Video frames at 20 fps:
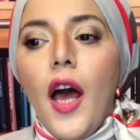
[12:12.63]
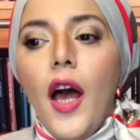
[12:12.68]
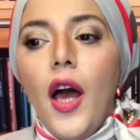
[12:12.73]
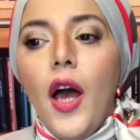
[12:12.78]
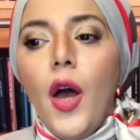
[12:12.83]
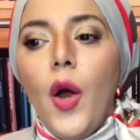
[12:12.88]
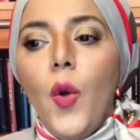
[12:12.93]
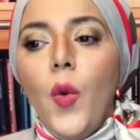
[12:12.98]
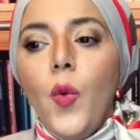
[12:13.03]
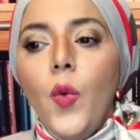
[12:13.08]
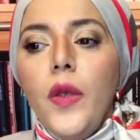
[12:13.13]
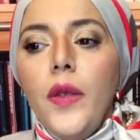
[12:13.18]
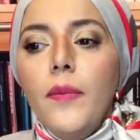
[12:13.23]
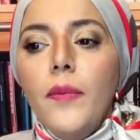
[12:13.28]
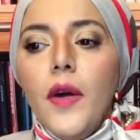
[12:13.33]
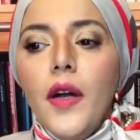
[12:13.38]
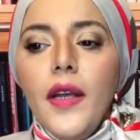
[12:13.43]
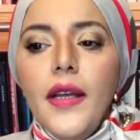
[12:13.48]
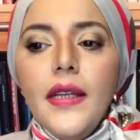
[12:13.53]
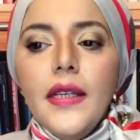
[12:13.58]
we
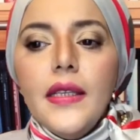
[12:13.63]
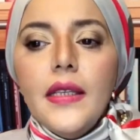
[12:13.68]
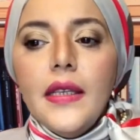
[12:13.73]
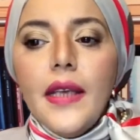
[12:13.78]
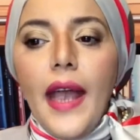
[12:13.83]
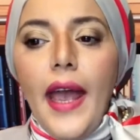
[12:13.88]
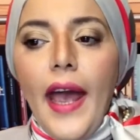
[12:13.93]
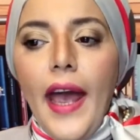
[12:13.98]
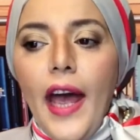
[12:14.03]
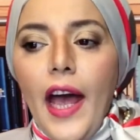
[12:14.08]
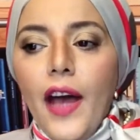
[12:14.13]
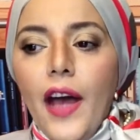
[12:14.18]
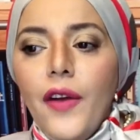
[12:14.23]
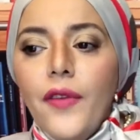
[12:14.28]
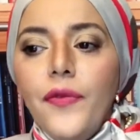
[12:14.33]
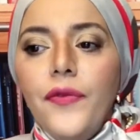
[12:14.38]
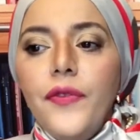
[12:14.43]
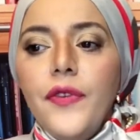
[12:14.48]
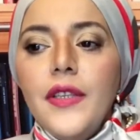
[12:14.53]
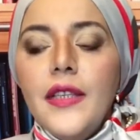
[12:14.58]
might have
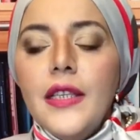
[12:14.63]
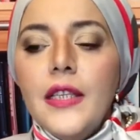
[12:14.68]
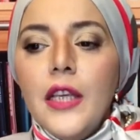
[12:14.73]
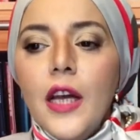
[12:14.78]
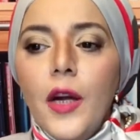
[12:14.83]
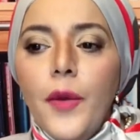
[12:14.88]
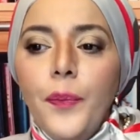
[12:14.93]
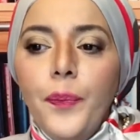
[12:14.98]
some